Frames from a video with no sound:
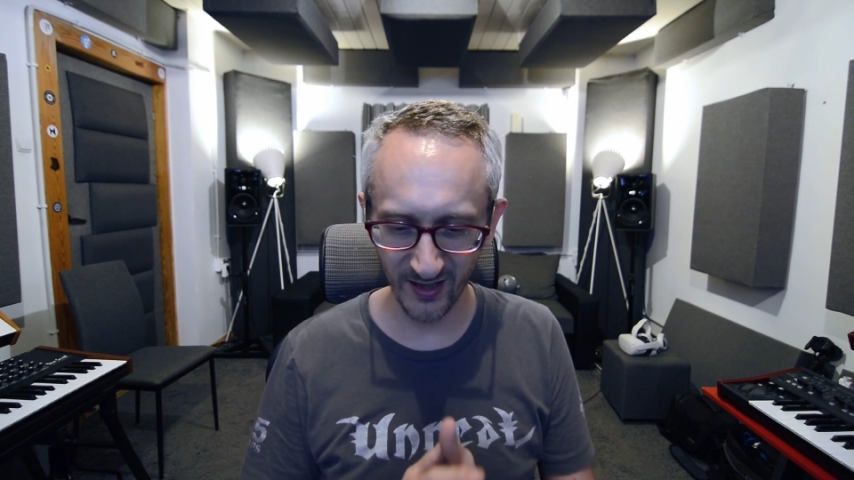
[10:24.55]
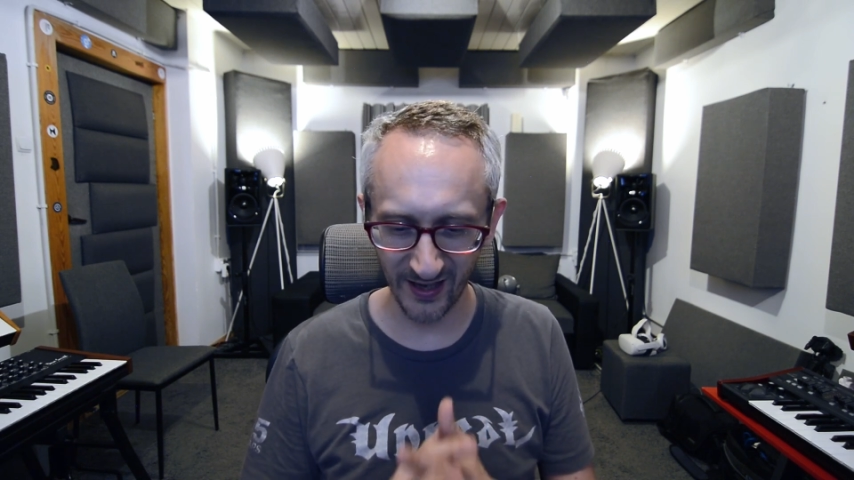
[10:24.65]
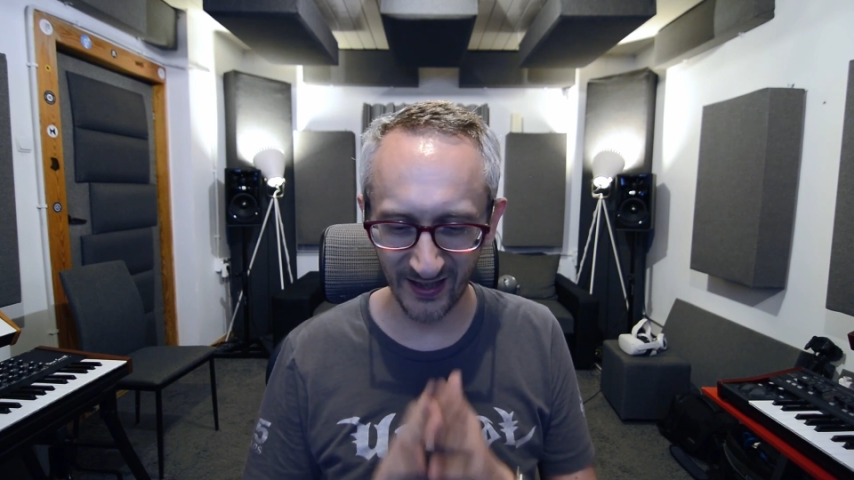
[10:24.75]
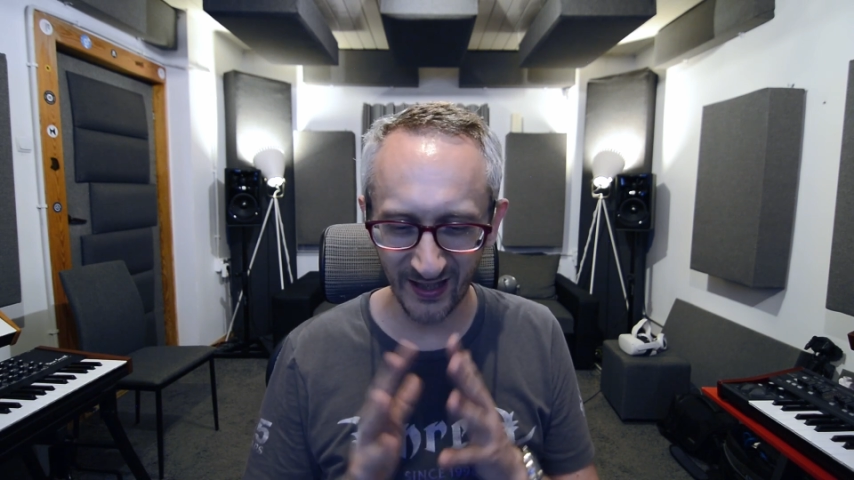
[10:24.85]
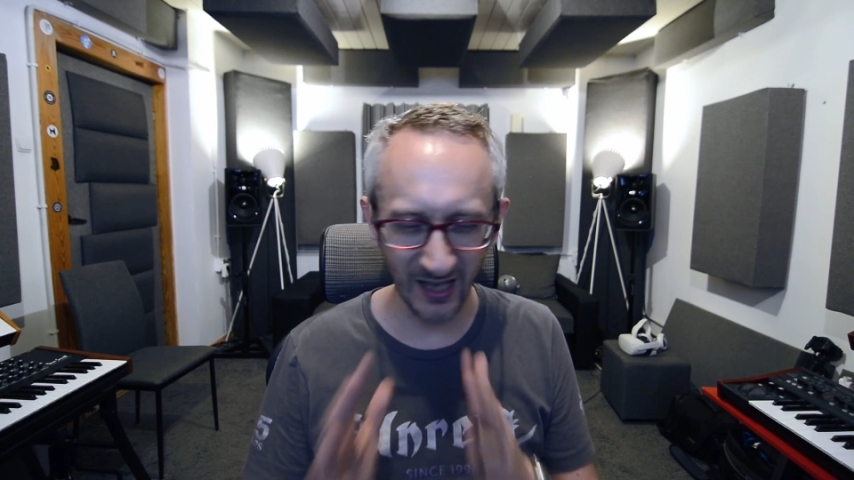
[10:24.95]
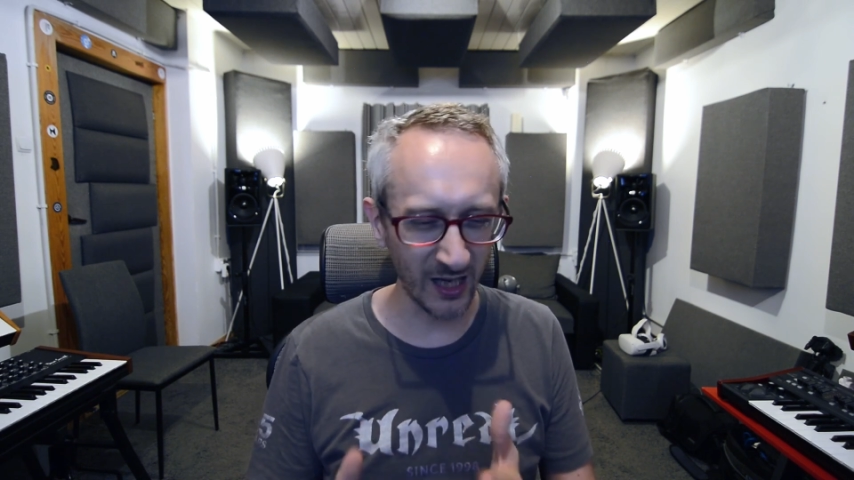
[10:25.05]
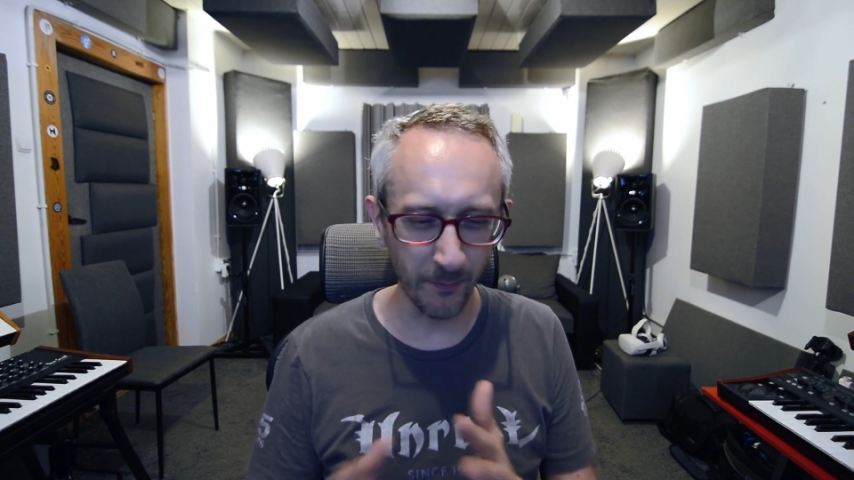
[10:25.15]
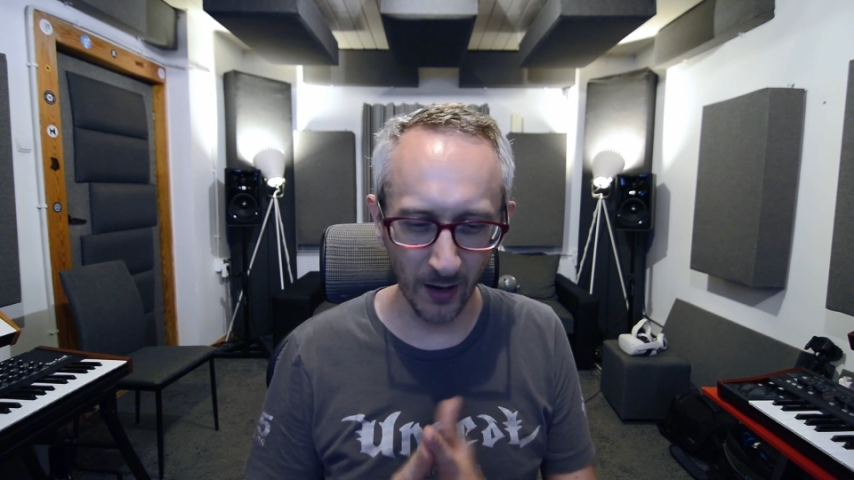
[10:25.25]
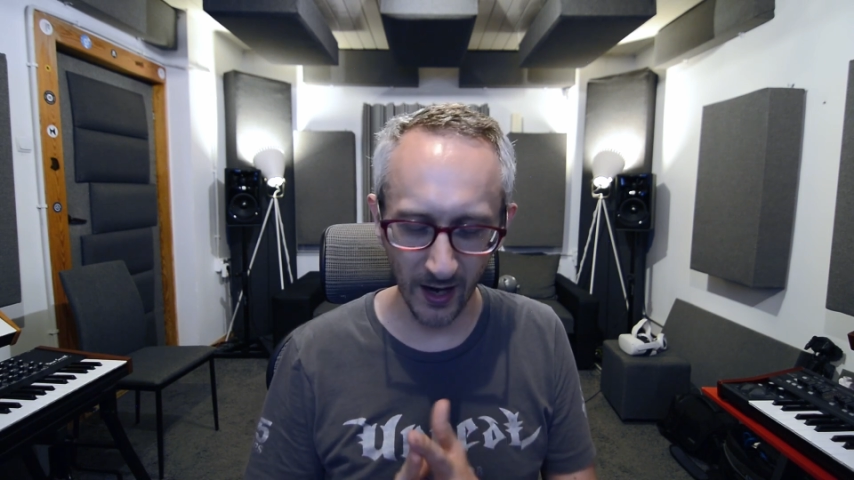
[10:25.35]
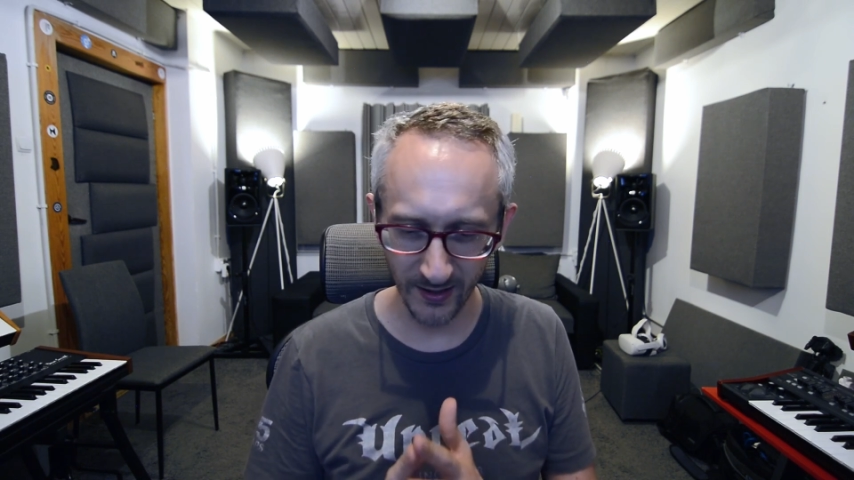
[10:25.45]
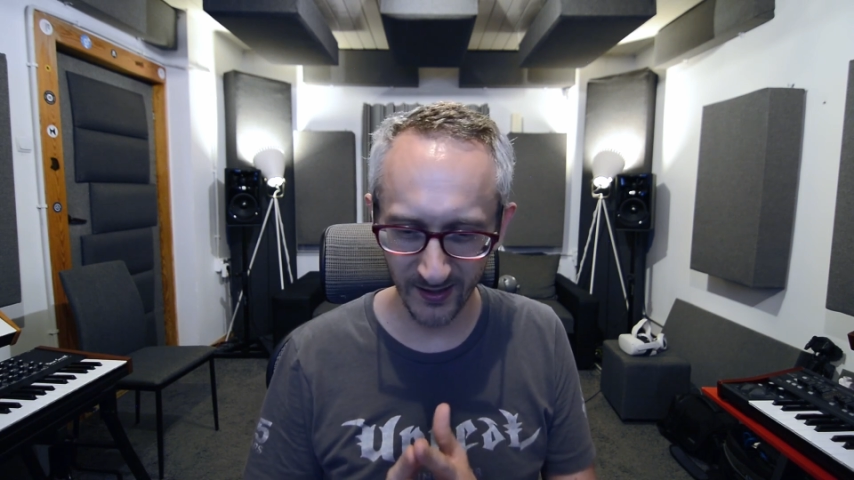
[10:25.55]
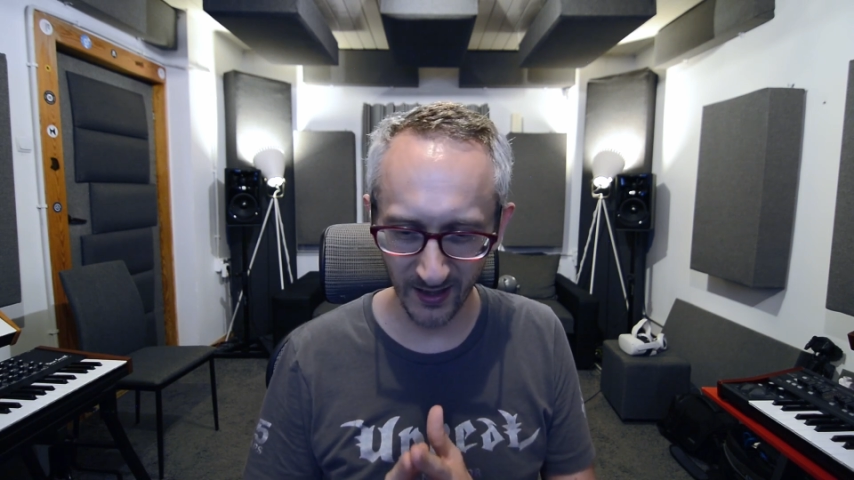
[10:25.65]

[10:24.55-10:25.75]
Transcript: like gigabytes.